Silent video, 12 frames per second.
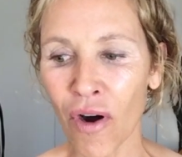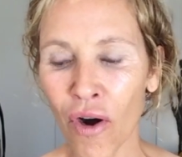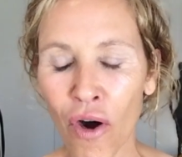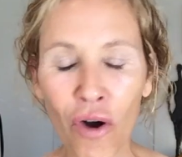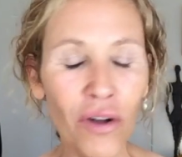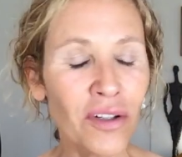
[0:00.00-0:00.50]

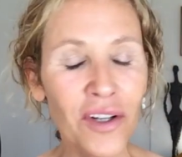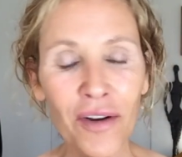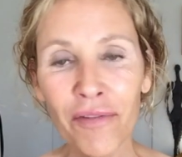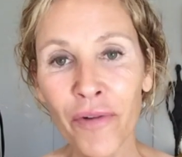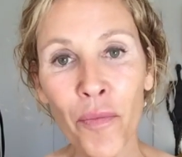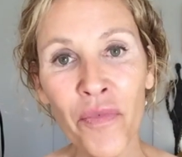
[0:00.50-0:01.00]
Oh,
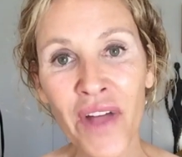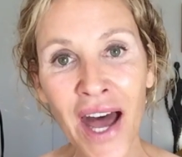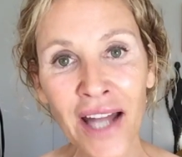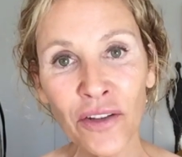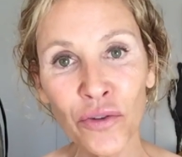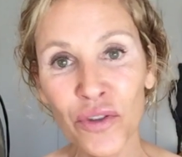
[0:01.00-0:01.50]
from
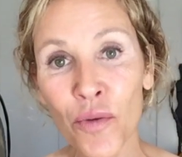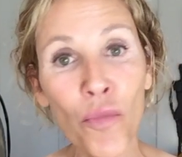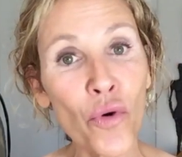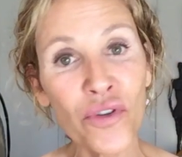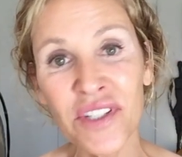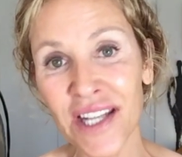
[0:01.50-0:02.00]
that to the
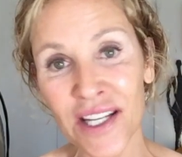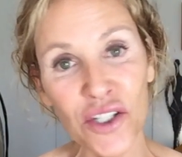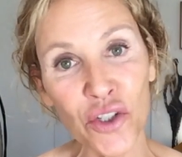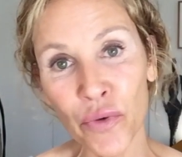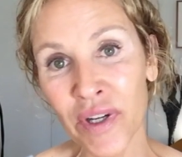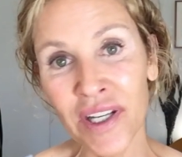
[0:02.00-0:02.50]
most
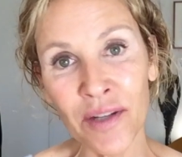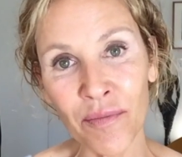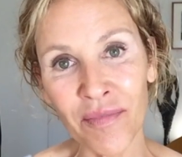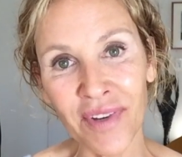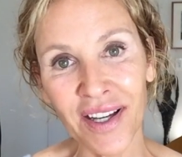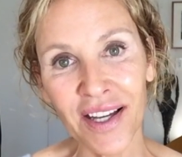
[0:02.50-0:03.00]

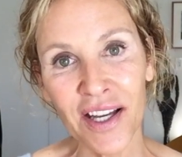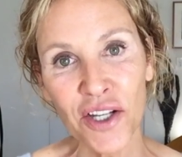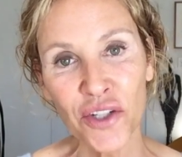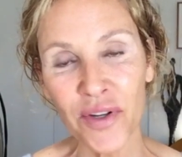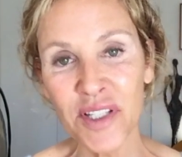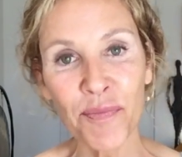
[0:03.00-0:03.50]
extreme,
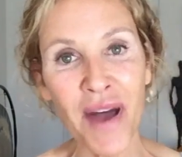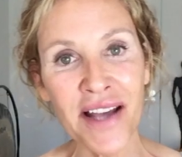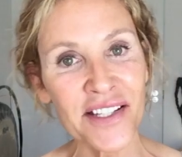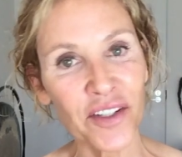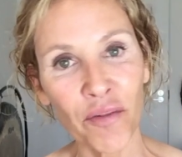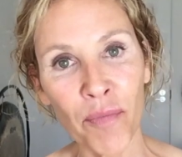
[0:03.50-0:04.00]

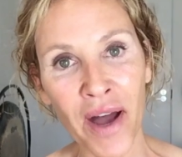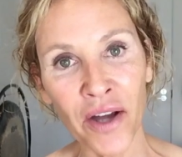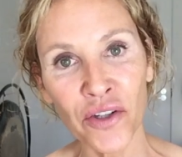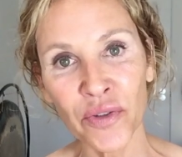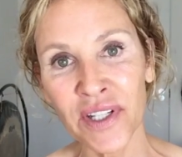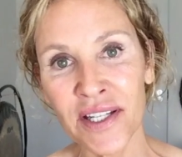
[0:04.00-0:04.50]
trespass of
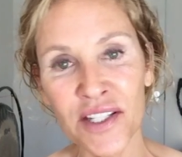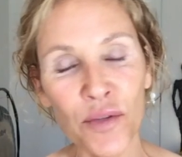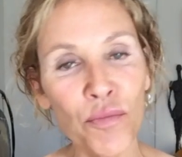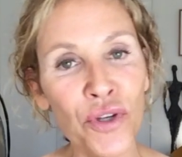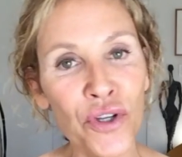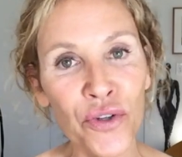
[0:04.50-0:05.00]
boundaries,
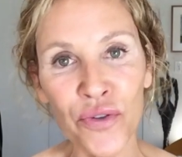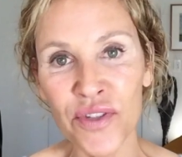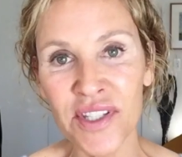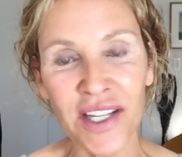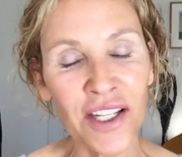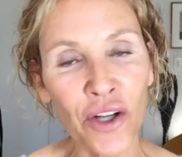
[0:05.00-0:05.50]

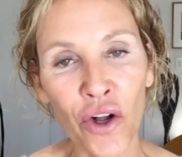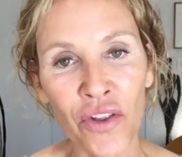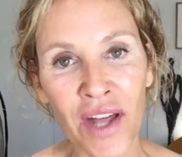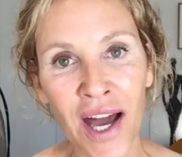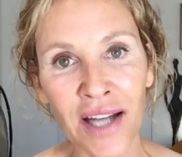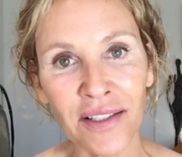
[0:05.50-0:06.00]
abuse, and all
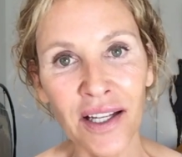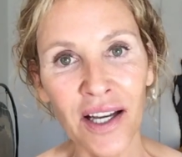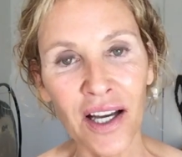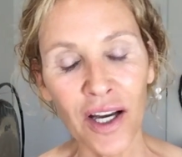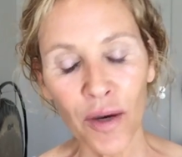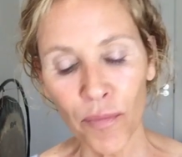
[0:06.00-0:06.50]
that.
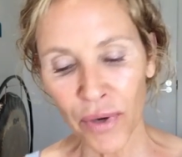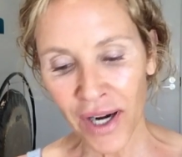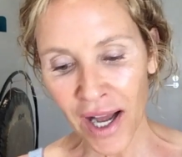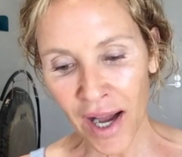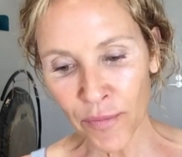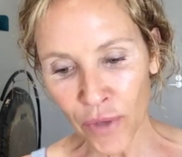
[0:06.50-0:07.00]
But
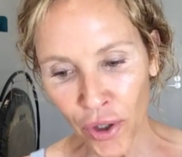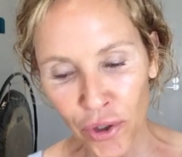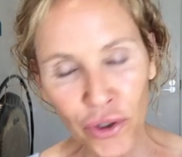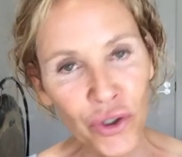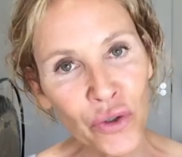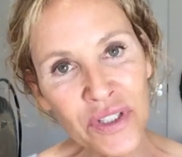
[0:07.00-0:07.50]
I'm not going
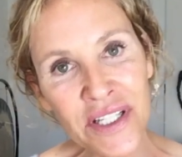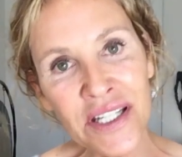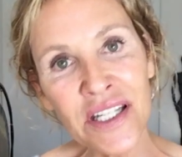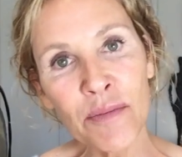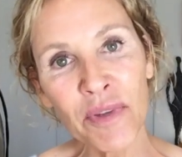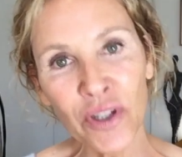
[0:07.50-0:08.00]
to go
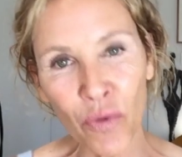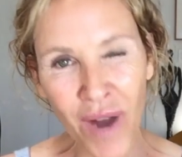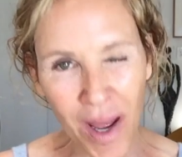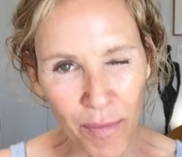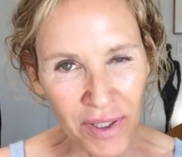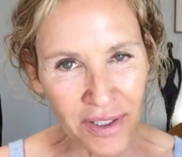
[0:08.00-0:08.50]
deep in a
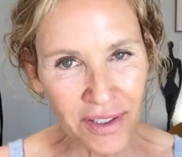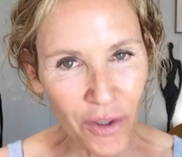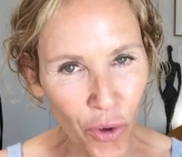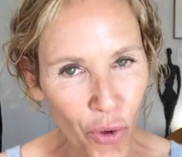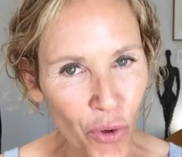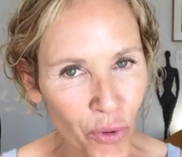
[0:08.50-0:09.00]
rabbit
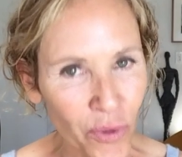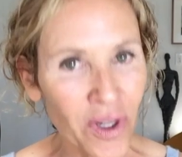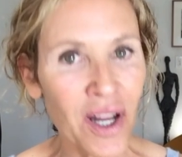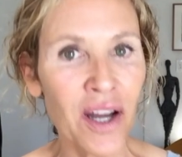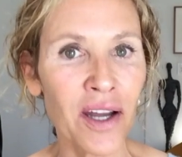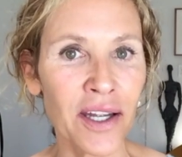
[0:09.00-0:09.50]
hole
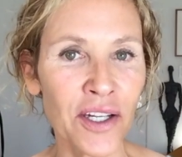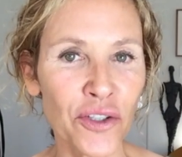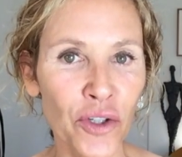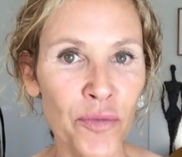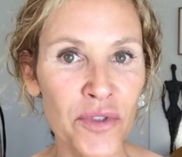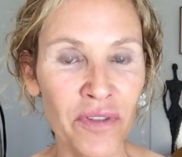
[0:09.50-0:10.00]
in
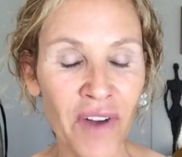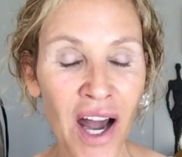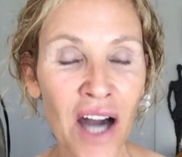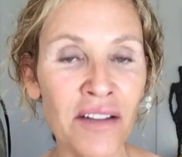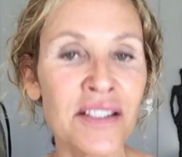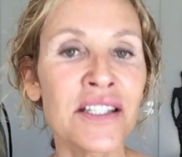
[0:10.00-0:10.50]
terms of
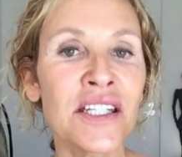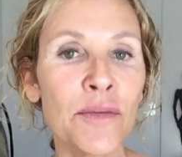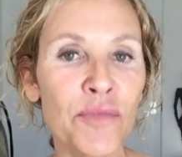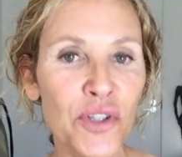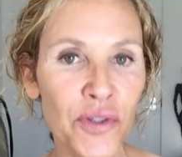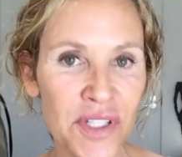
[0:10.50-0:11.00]
how
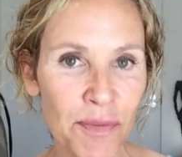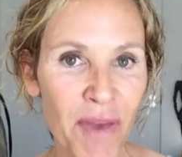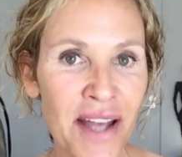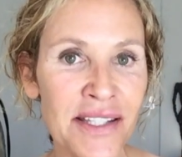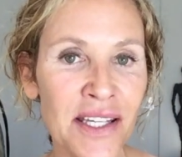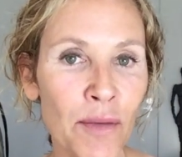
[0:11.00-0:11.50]
deep
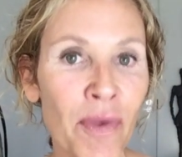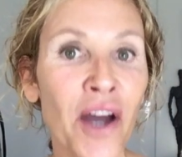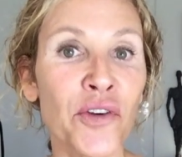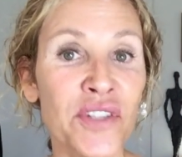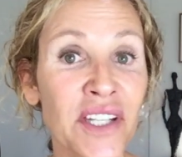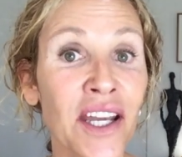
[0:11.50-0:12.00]
trespassing
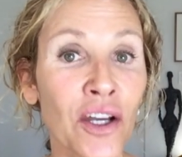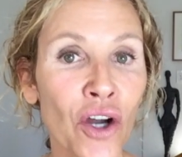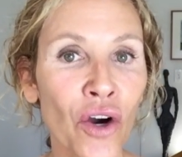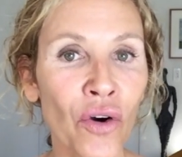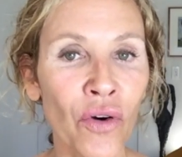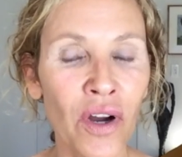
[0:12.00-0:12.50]
boundaries can
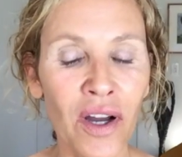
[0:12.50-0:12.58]
go.